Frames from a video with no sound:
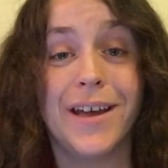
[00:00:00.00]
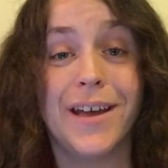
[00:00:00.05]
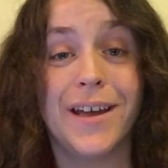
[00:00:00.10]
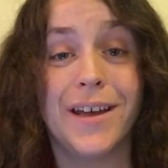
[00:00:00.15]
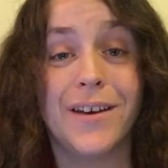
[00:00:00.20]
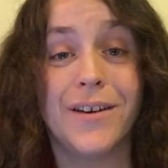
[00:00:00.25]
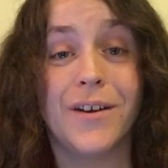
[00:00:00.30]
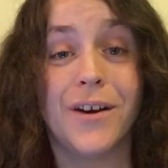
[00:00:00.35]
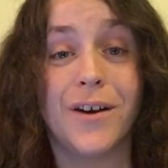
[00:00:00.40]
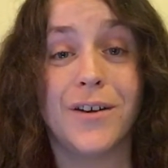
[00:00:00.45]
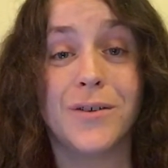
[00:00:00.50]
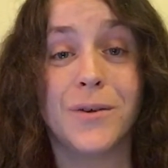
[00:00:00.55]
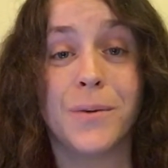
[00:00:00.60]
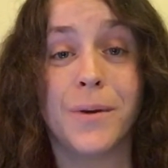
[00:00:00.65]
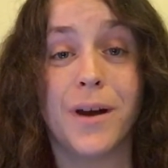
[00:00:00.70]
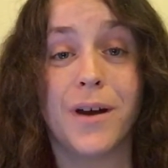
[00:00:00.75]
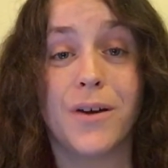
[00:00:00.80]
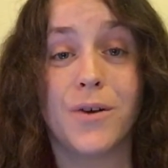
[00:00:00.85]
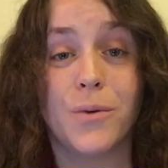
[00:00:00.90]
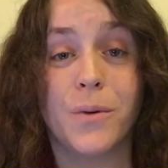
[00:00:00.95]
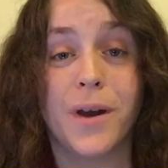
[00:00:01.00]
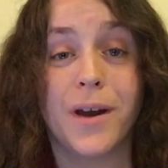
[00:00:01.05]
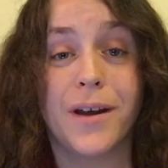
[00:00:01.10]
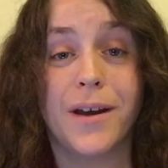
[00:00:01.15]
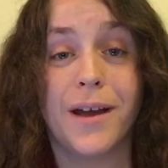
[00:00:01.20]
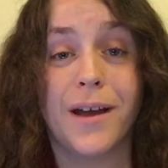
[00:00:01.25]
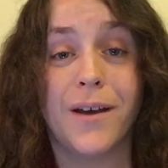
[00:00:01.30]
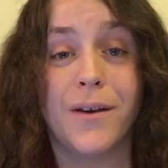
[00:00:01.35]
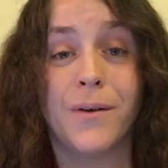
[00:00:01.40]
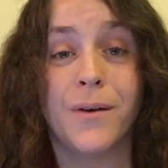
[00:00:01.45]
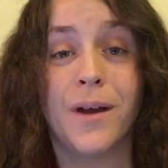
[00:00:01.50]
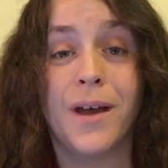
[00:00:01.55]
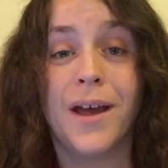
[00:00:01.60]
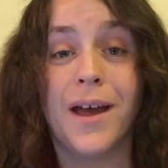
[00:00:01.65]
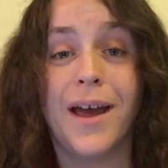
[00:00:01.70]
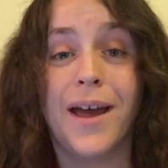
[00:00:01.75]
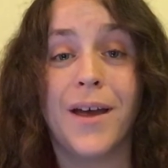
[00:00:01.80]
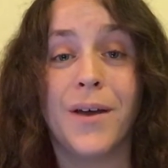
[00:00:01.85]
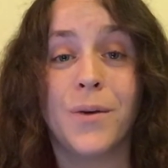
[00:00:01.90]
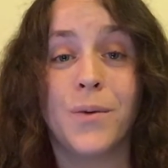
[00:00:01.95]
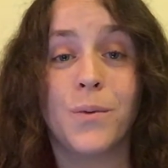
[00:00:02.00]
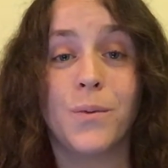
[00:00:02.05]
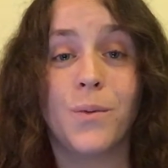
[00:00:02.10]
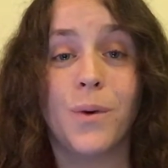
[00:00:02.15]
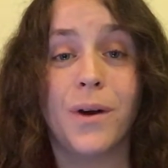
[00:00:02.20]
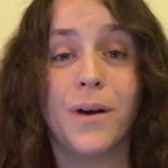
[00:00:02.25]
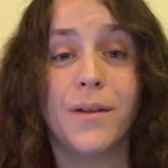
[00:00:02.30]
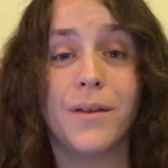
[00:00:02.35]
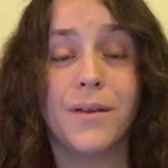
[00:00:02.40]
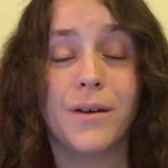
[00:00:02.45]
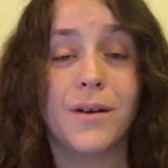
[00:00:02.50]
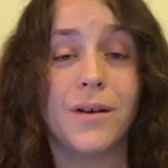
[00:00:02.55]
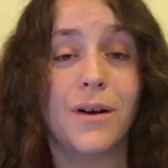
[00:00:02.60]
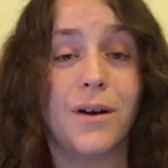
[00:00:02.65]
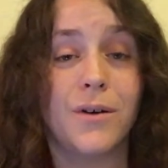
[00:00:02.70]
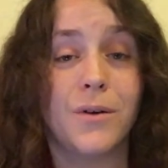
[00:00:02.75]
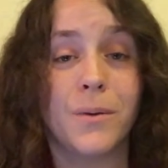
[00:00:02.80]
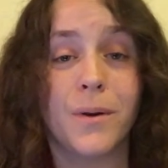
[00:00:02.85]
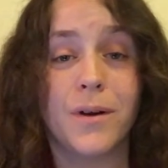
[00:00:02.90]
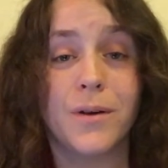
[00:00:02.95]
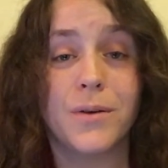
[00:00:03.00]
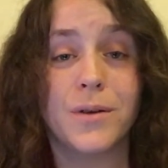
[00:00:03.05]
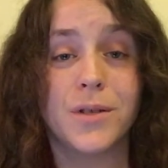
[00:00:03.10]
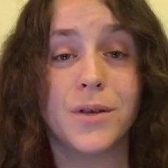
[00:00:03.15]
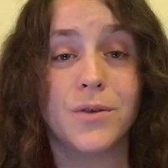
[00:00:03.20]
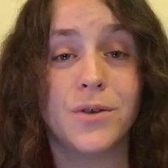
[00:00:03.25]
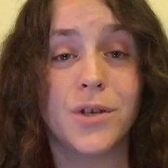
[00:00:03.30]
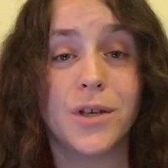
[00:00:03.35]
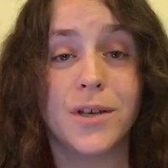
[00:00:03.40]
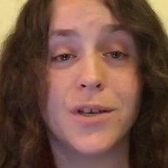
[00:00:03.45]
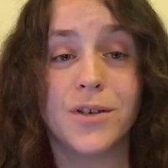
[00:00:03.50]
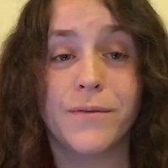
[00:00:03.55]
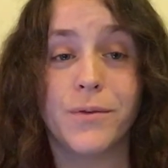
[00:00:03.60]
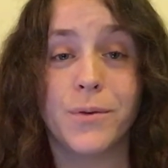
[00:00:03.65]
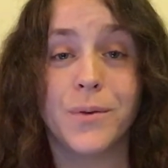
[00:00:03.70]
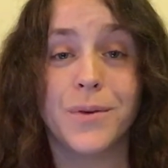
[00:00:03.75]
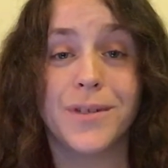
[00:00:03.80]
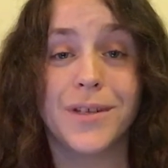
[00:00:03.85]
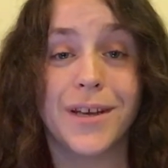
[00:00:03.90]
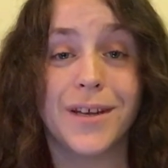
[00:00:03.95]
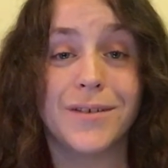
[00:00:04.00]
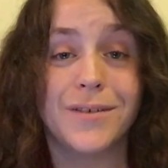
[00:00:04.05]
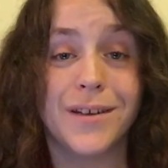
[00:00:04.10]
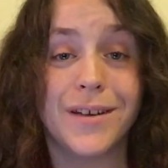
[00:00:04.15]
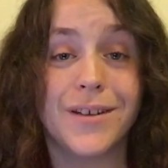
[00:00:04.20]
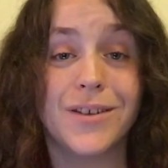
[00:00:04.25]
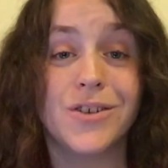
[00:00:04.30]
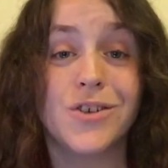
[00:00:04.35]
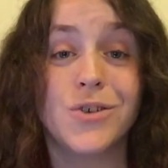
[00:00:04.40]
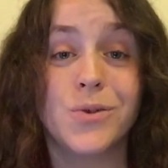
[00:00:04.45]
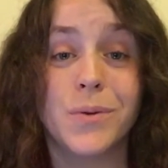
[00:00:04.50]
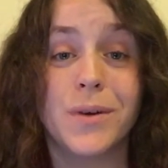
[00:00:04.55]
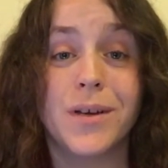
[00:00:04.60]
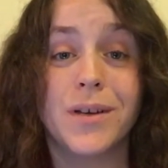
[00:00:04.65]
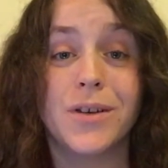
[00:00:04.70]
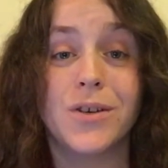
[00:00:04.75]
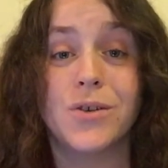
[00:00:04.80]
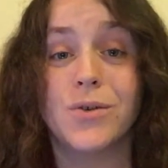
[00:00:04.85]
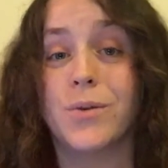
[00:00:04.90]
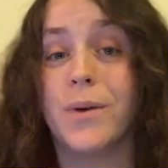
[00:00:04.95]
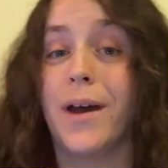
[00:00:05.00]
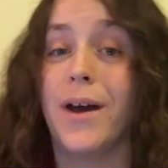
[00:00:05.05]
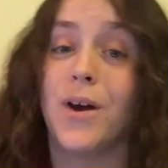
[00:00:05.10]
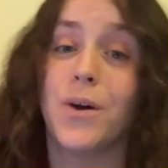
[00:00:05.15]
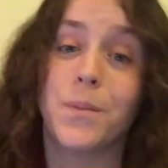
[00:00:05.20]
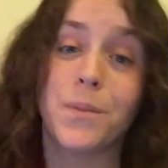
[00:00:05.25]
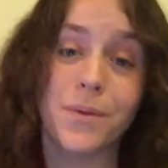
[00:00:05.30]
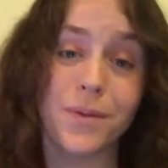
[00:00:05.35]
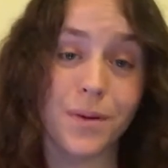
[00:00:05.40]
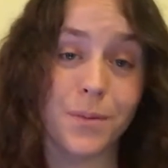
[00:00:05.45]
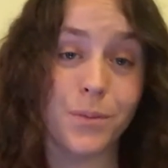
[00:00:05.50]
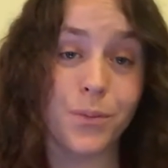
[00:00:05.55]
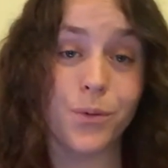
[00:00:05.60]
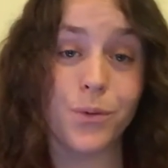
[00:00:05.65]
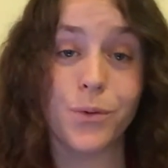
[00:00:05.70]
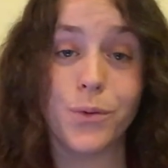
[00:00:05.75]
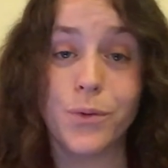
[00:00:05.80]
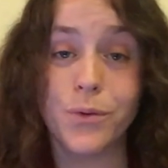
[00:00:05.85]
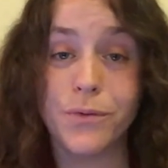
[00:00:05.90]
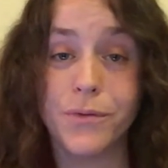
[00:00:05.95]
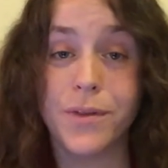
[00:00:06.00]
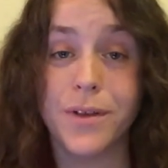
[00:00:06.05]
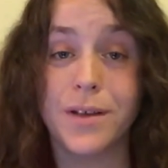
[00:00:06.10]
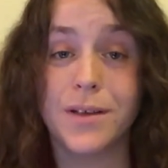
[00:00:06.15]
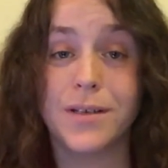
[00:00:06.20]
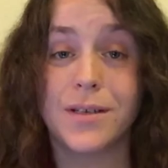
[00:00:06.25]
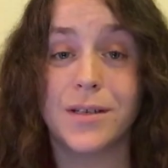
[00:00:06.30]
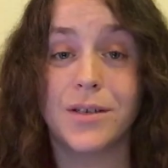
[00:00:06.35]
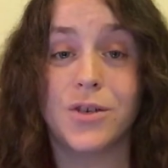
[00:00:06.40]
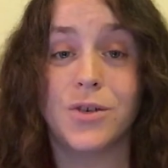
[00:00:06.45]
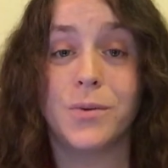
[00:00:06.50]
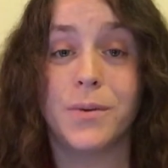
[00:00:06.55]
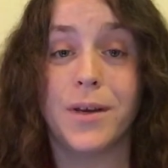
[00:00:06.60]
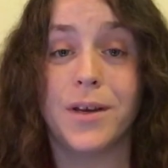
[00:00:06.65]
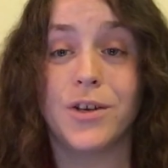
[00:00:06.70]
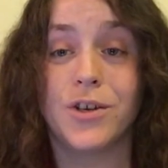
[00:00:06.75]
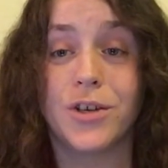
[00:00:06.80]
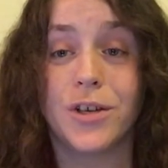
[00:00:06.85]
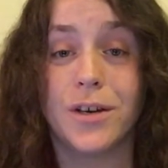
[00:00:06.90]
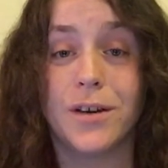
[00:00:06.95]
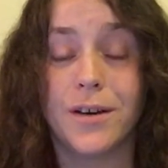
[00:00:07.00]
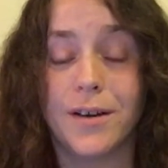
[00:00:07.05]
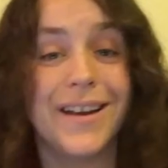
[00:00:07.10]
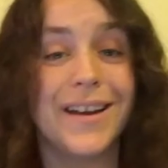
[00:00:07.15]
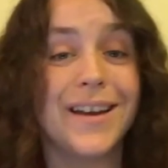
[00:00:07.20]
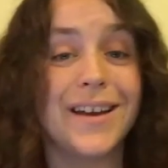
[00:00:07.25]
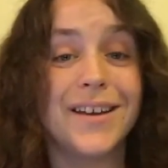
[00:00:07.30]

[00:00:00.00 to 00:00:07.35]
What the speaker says: in Colorado right now and what the Colorado Association for Recycling is doing to help improve this situation.